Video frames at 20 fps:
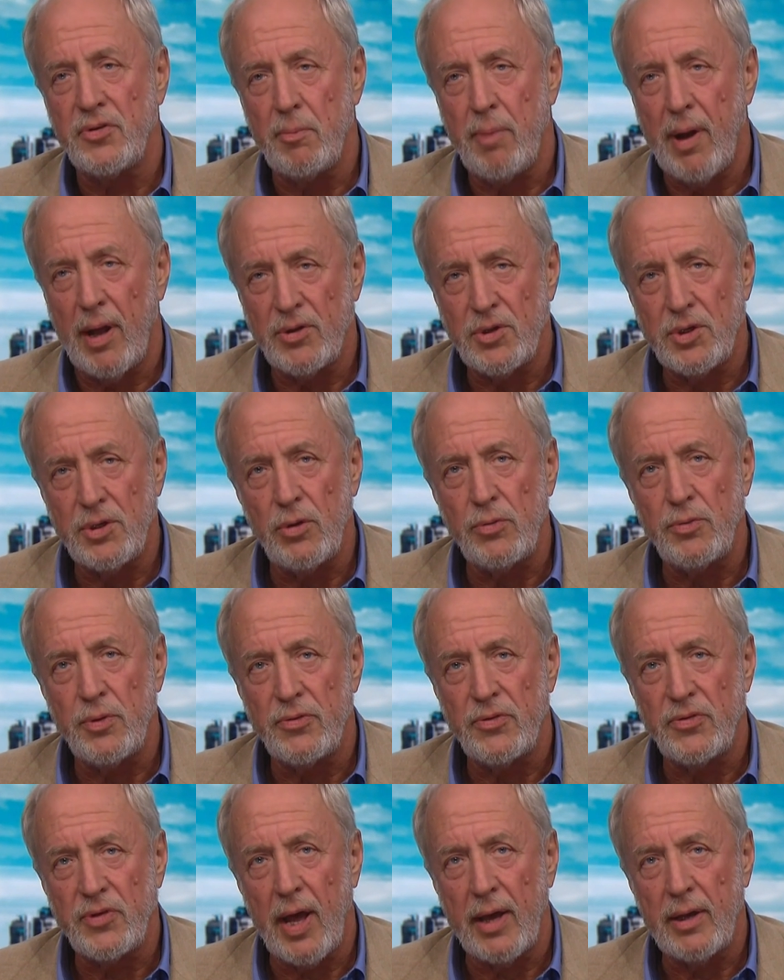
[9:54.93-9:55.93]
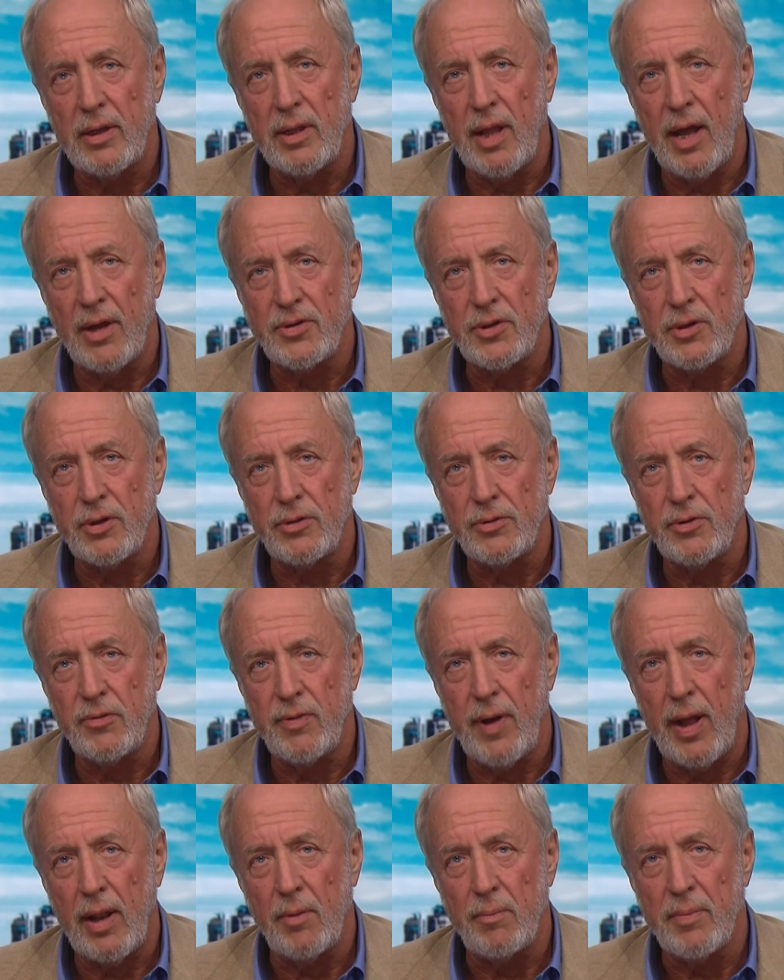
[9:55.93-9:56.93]
about children's psychological
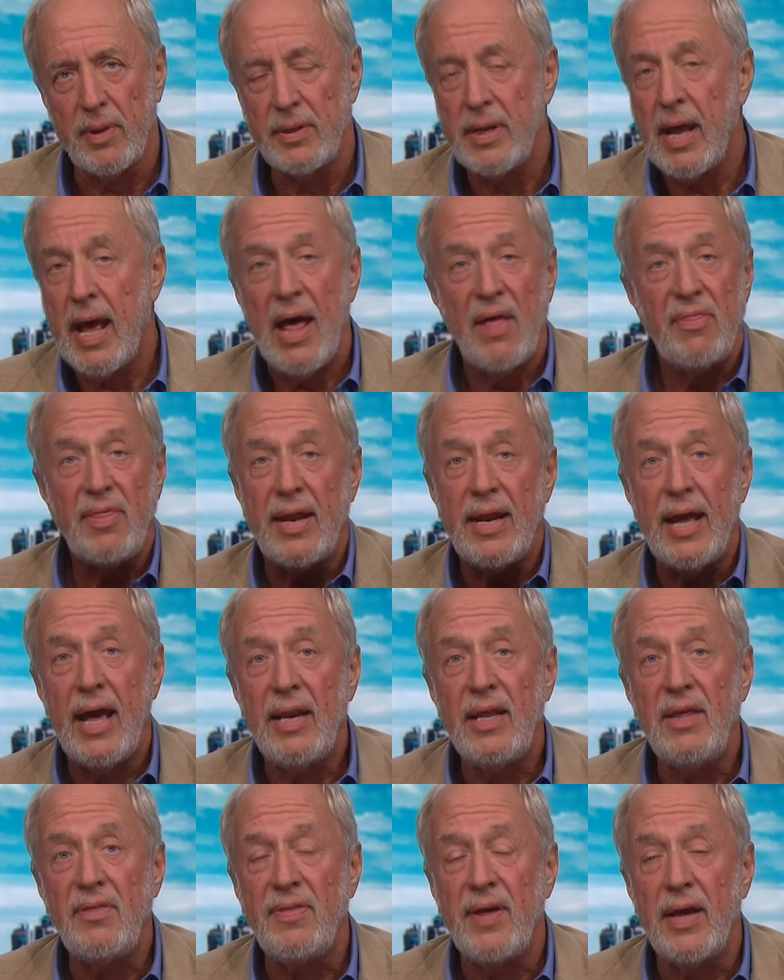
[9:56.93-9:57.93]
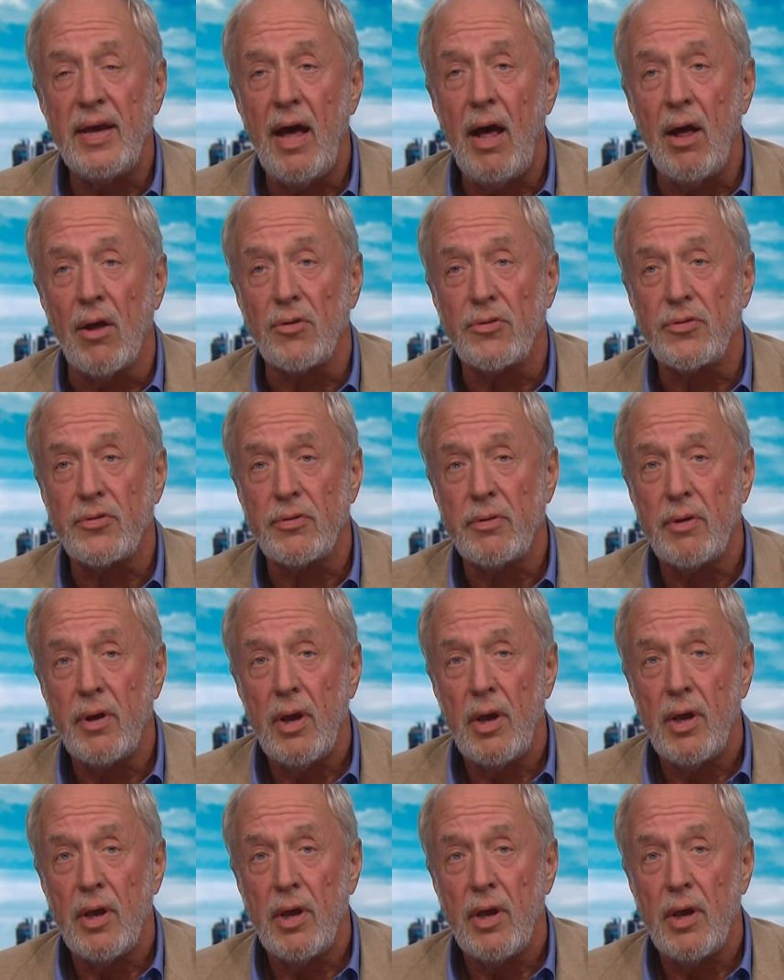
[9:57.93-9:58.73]
development than anything else.